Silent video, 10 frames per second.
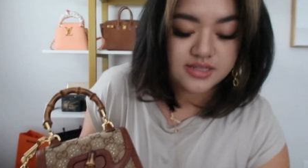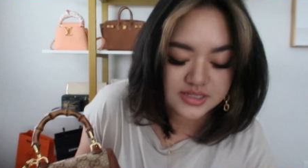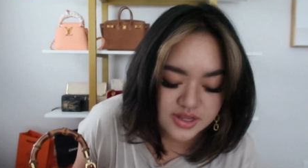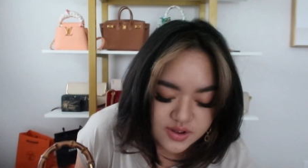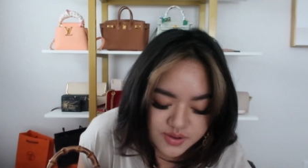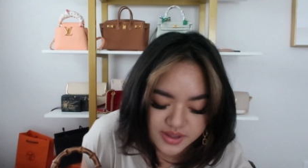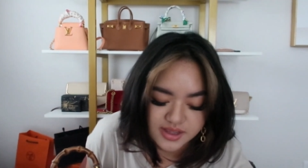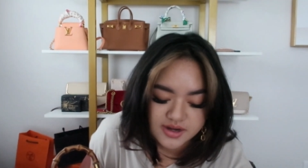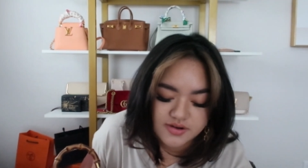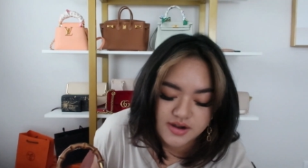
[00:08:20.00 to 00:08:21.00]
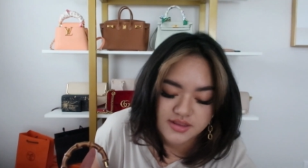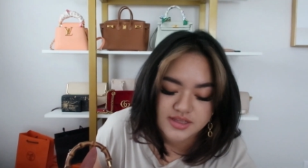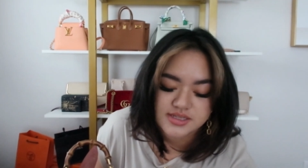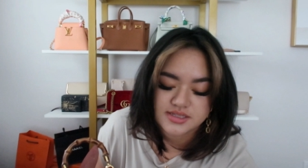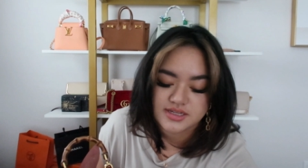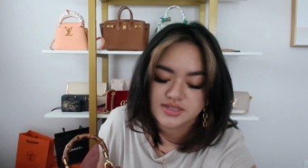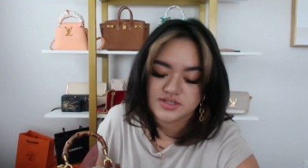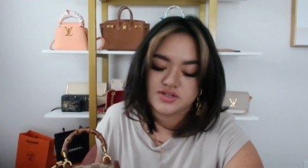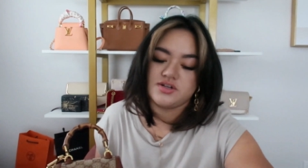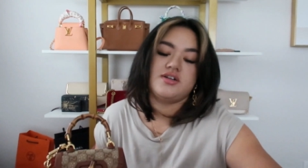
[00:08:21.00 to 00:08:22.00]
So here are the
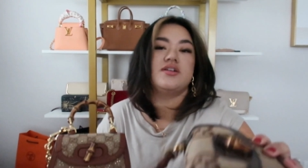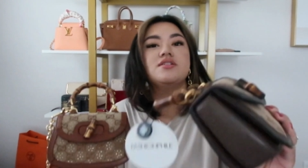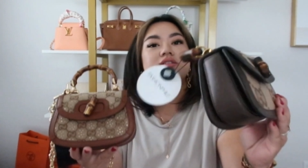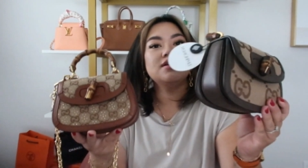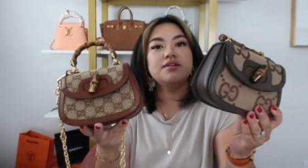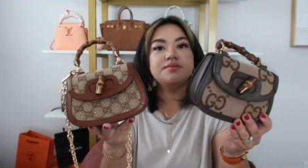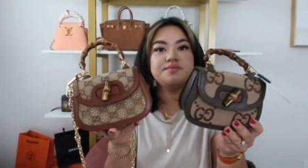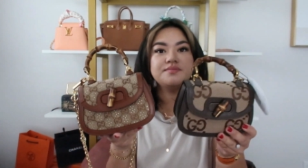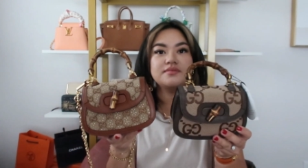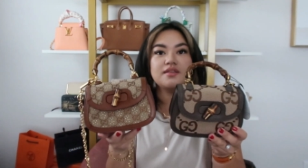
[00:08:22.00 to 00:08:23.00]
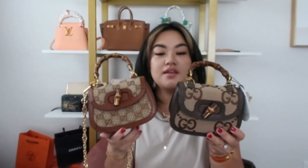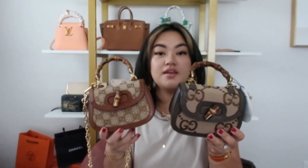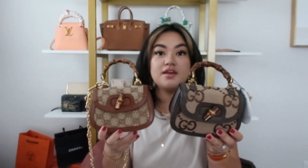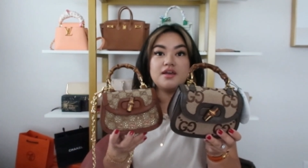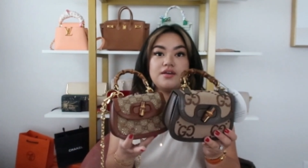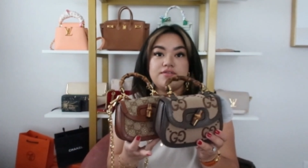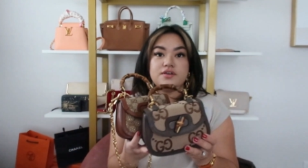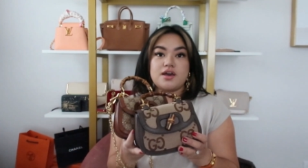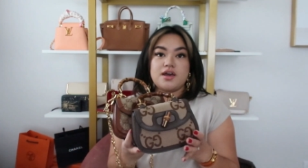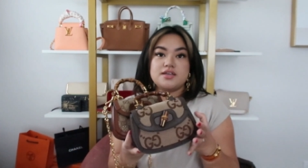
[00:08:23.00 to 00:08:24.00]
sisters. If you
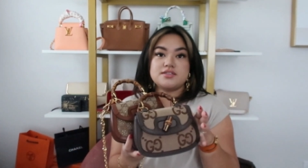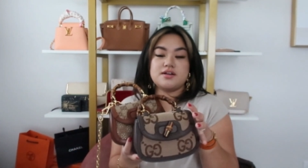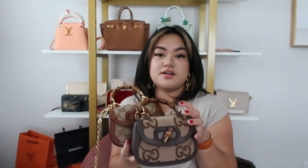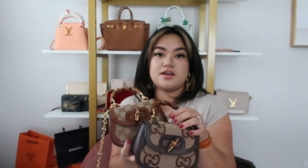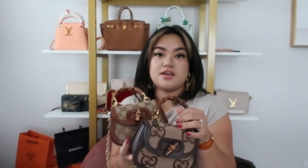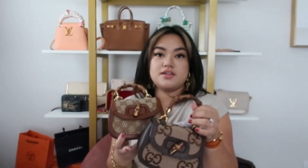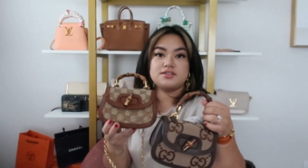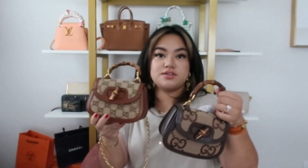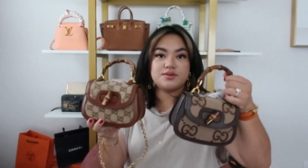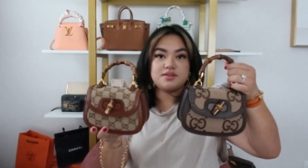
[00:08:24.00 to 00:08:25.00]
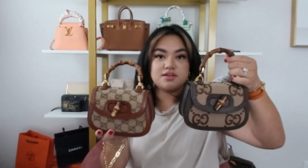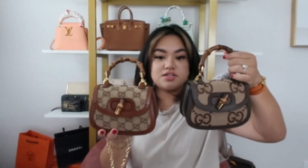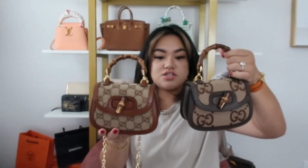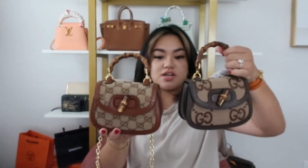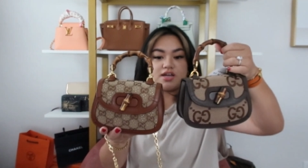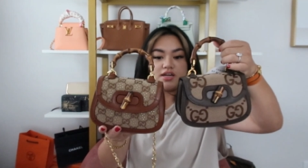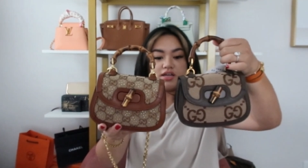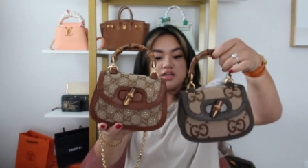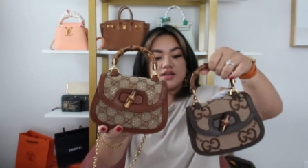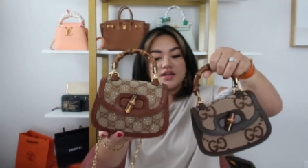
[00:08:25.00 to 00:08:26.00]
guys are not into the
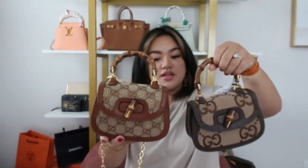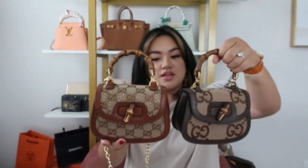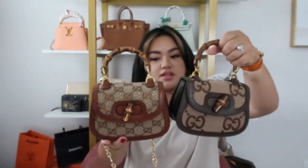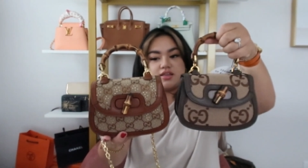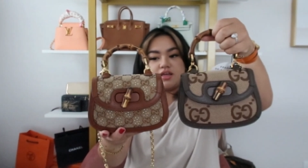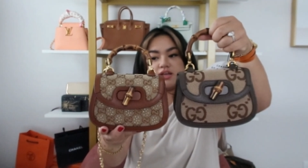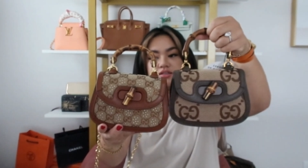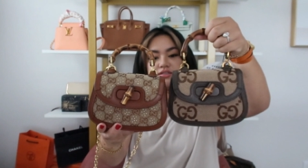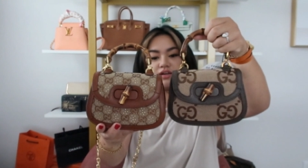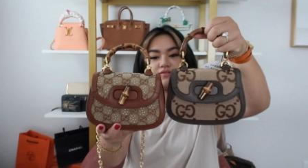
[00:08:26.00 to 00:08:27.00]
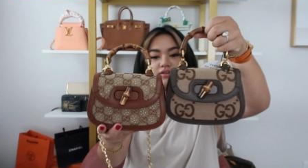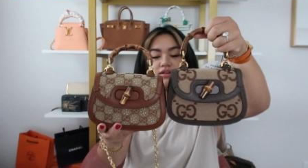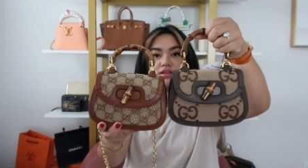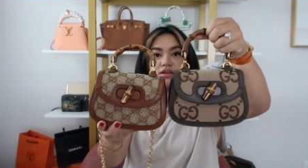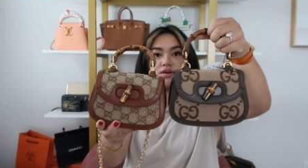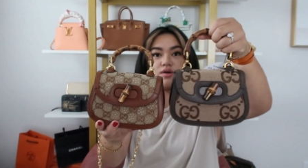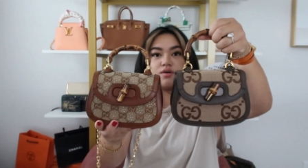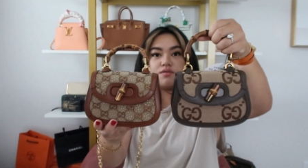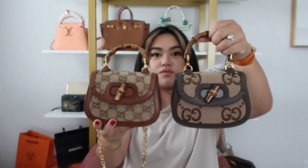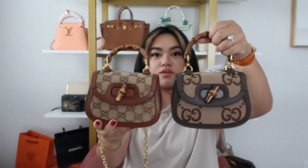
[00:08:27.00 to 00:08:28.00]
shiny, then definitely
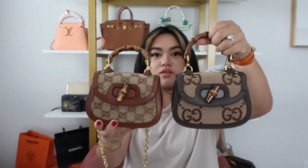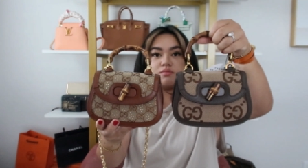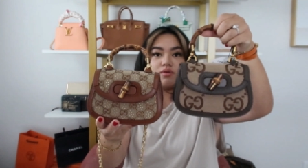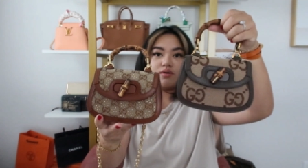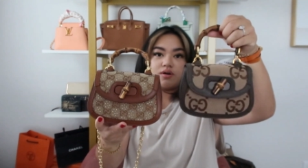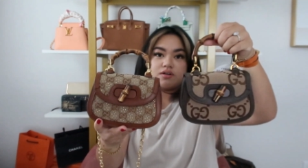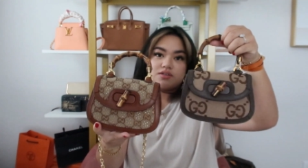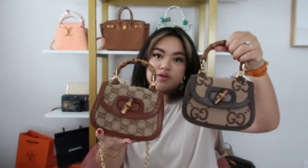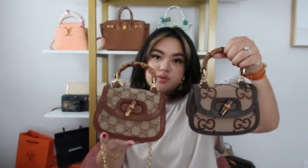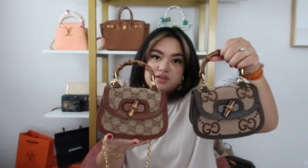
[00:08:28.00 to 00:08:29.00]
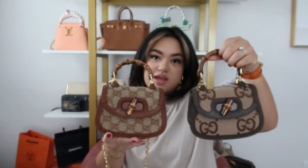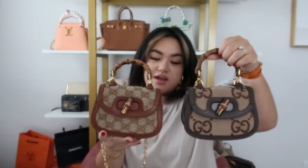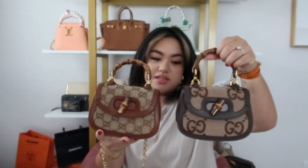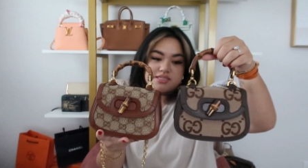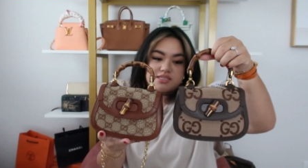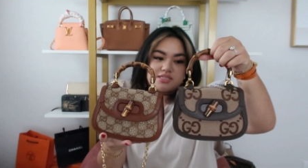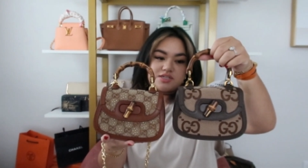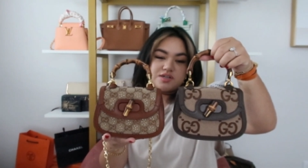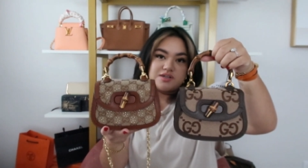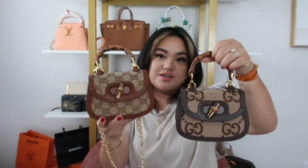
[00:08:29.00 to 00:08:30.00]
go for the more toned down
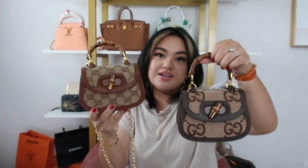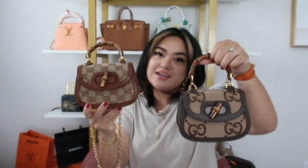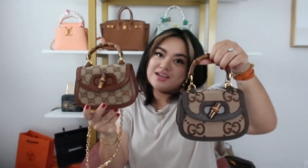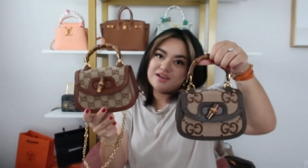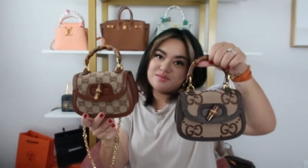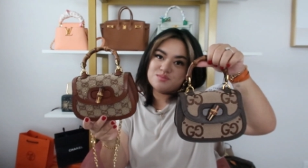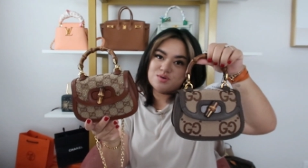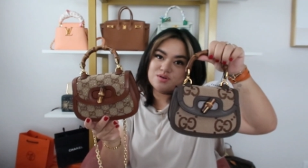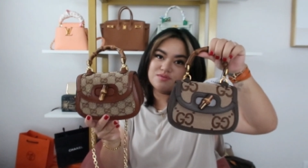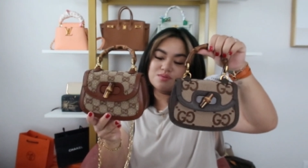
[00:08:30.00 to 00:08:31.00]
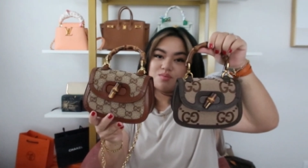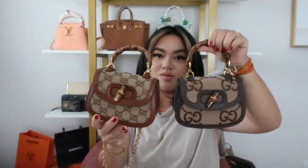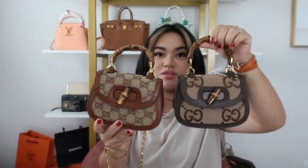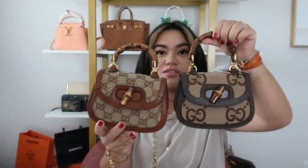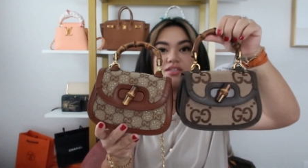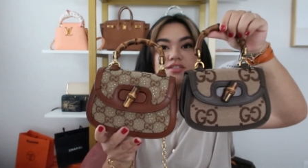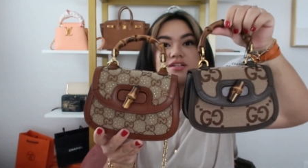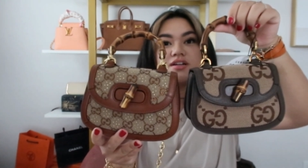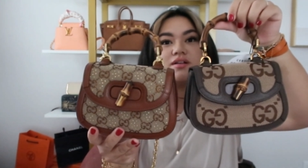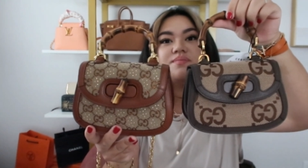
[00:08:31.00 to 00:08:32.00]
sister or more of the bold
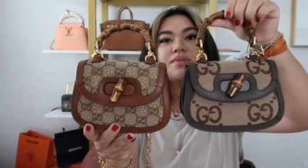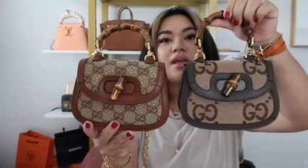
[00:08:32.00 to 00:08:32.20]
sister.